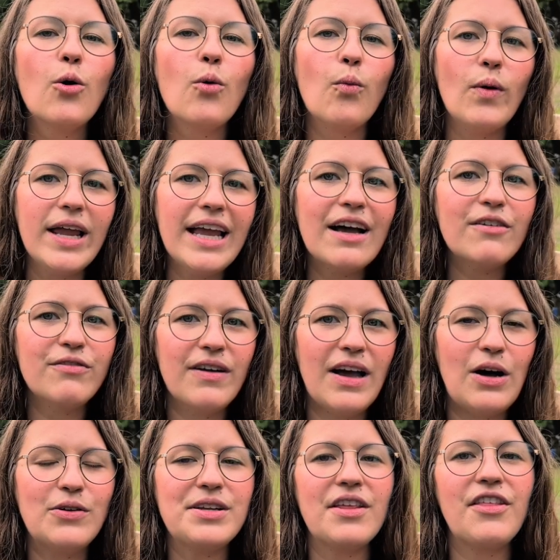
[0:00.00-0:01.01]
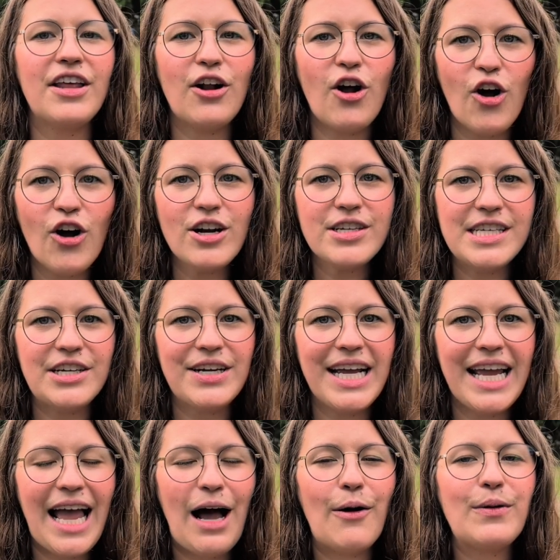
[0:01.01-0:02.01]
We have found that our dairy
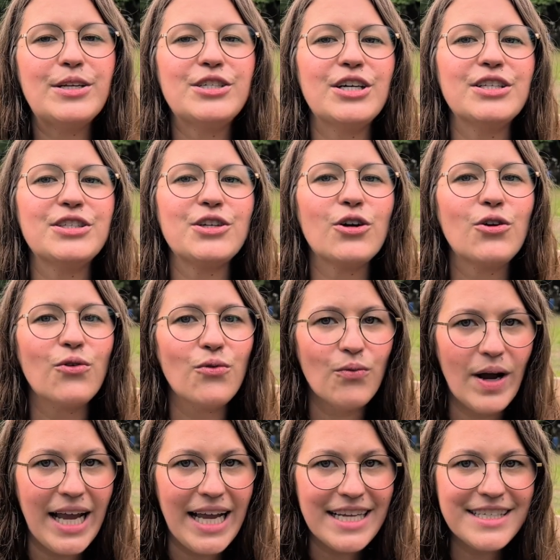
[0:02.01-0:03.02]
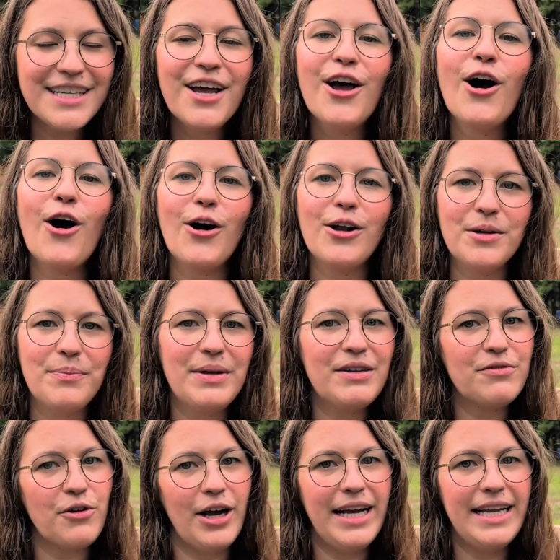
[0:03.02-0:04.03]
cow does great on a bit
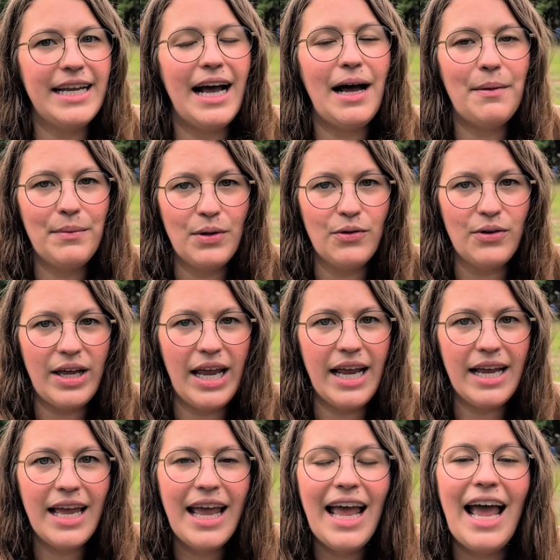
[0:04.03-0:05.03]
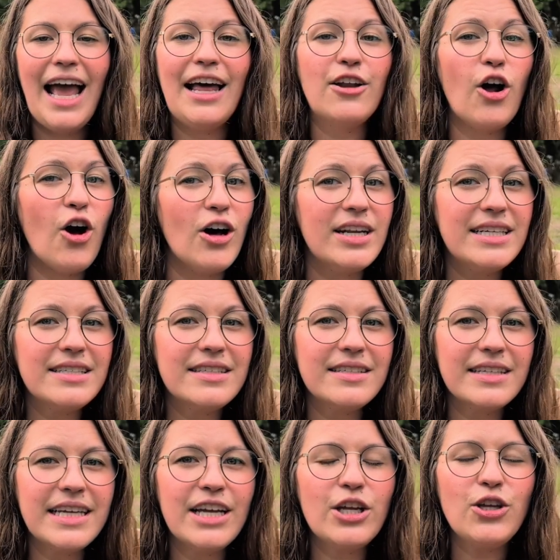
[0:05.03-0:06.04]
of grain at milking. And
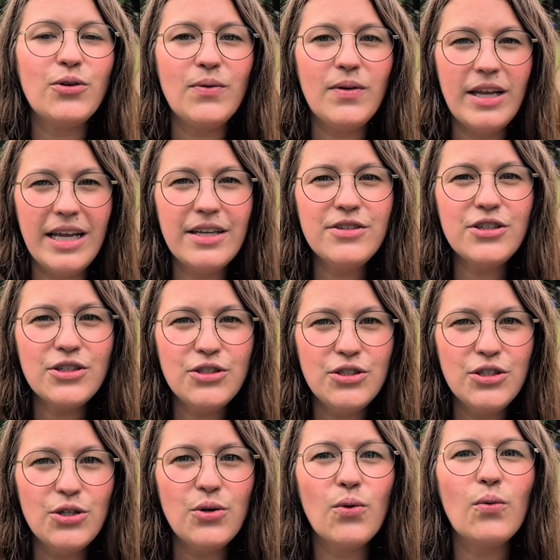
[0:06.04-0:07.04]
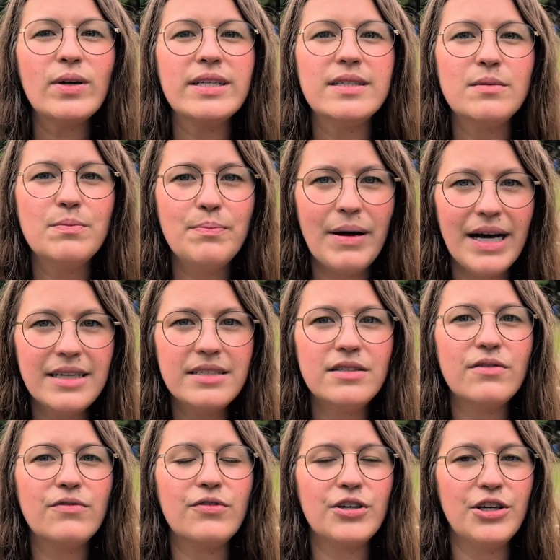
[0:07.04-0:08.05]
honestly, you need to do what is
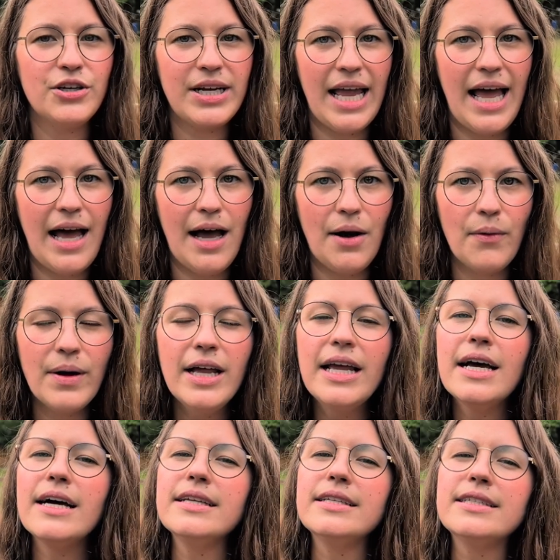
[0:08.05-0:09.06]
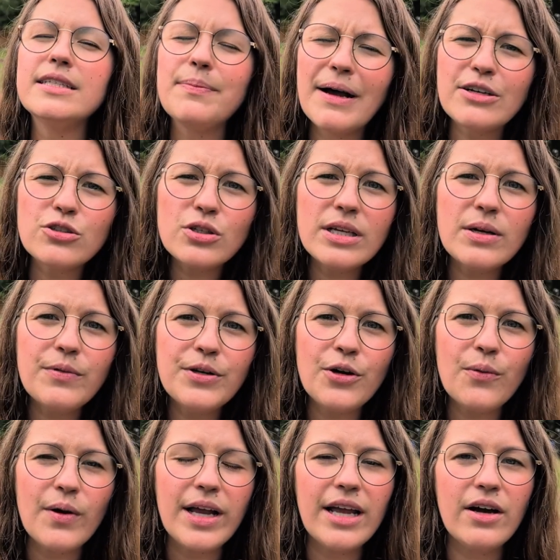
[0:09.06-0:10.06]
best for your cow, especially when
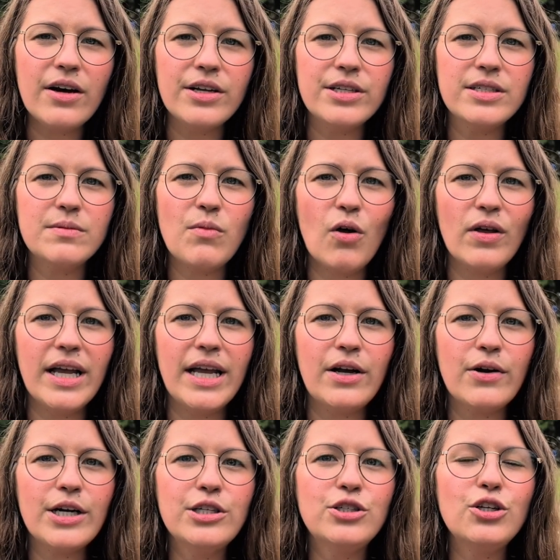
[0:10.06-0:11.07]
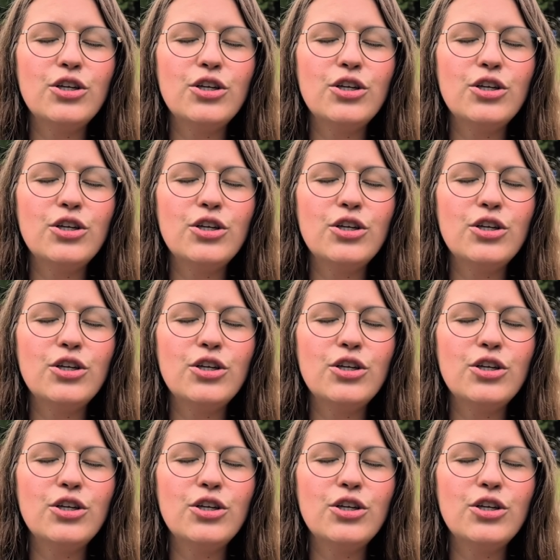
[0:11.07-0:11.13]
you're working on a small acreage.